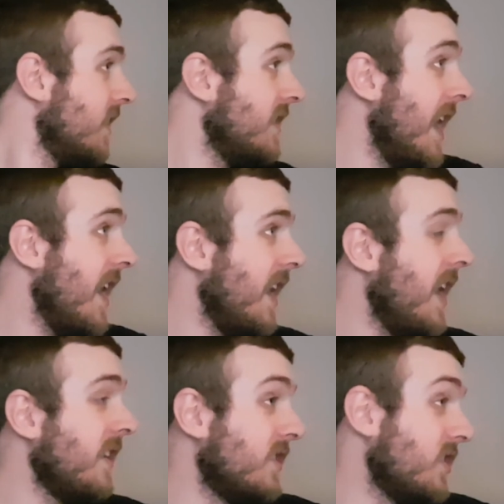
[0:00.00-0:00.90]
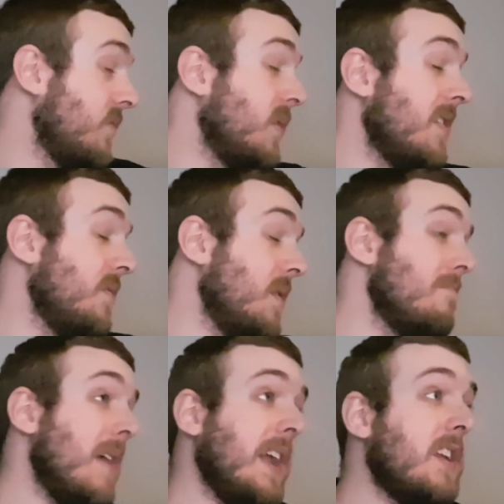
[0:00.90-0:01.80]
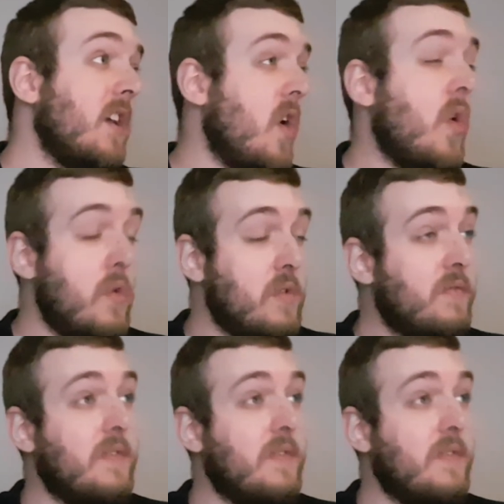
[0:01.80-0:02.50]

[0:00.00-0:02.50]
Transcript: Yeah, actually, we made a whole